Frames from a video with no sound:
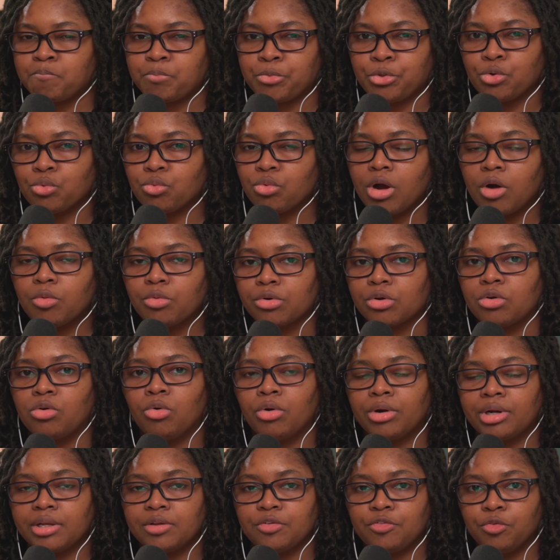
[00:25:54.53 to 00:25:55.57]
Your raw
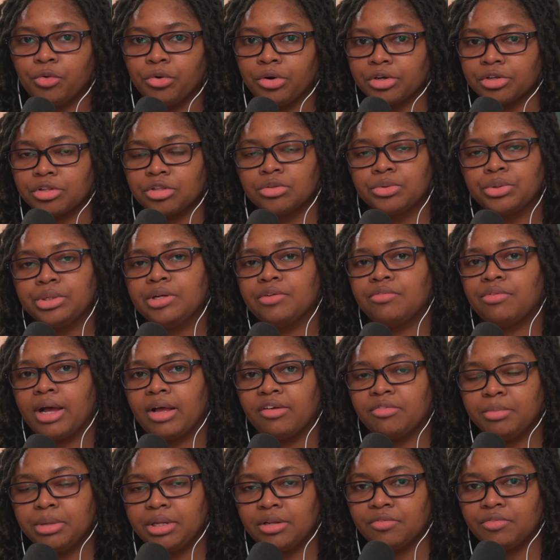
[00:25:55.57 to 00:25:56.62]
recording for a 3 to
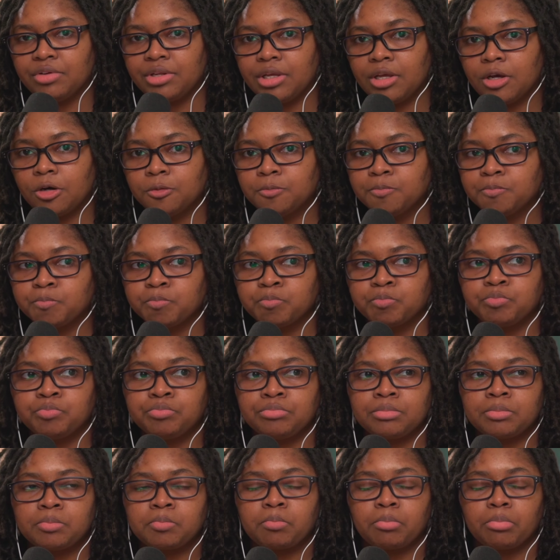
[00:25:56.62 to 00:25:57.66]
5 minute video
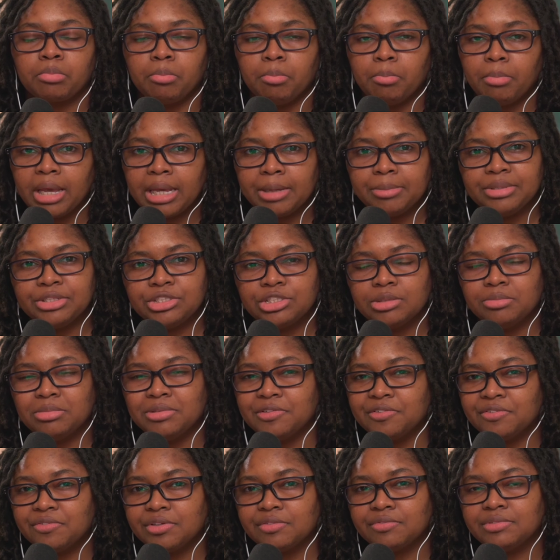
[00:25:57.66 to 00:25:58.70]
maybe should
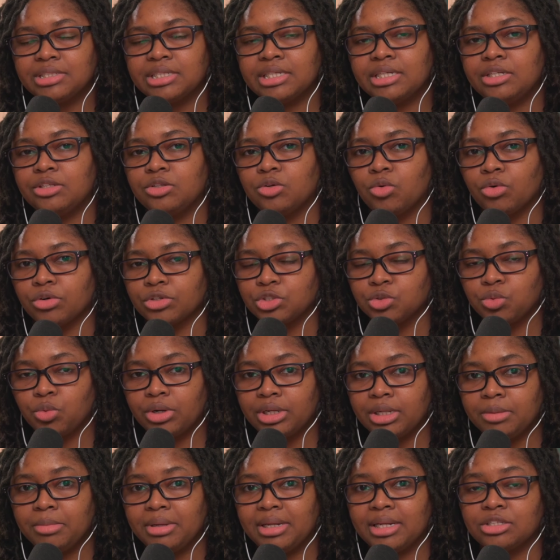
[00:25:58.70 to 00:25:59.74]
be 15 or
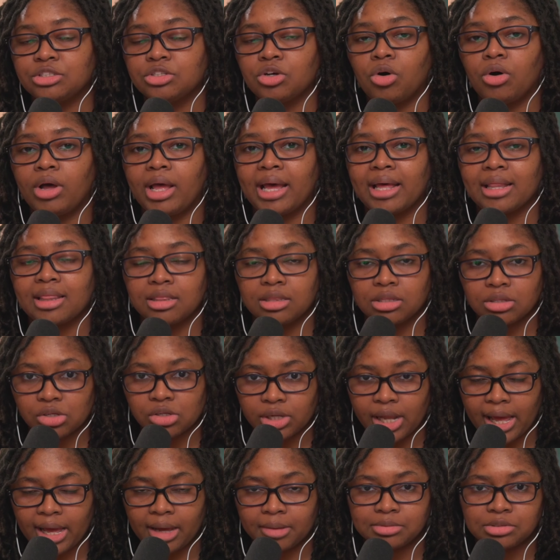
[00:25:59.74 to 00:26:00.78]
20 minutes at
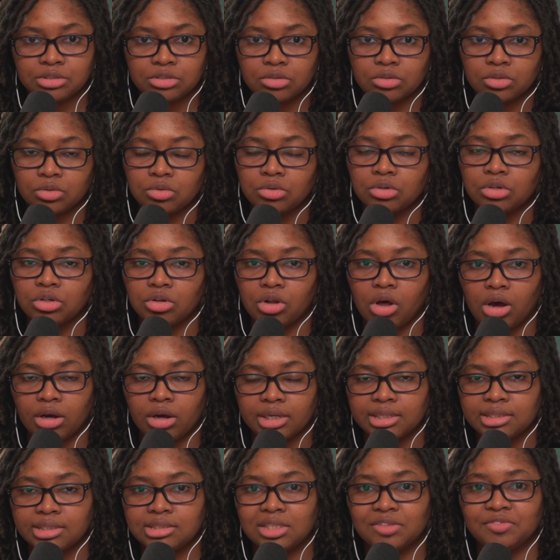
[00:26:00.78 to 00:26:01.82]
the absolute
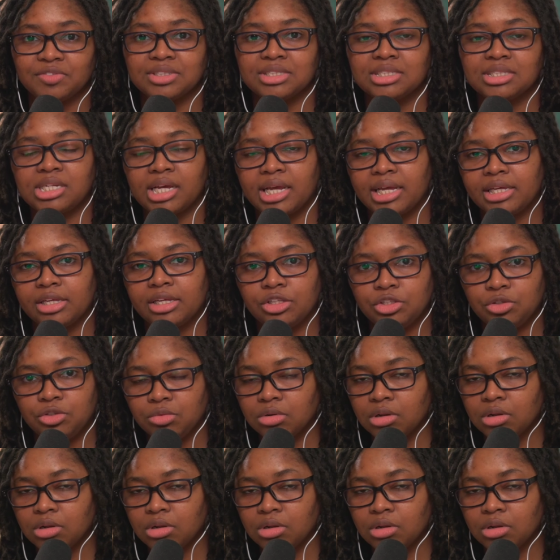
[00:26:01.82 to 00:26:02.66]
longest. If it's taking you